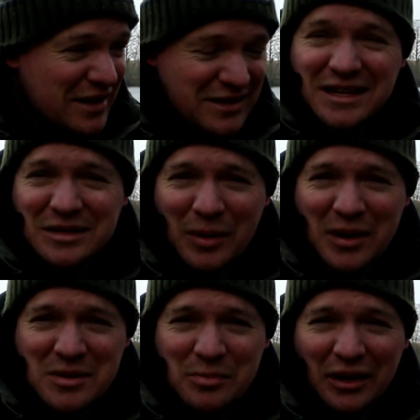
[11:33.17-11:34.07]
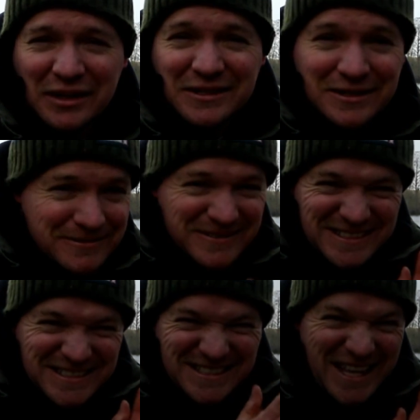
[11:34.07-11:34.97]
think it's bacon butties.
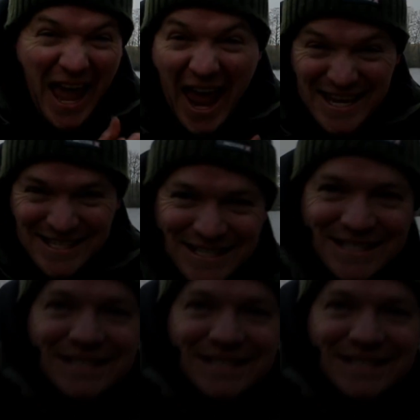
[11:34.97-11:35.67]
Yes!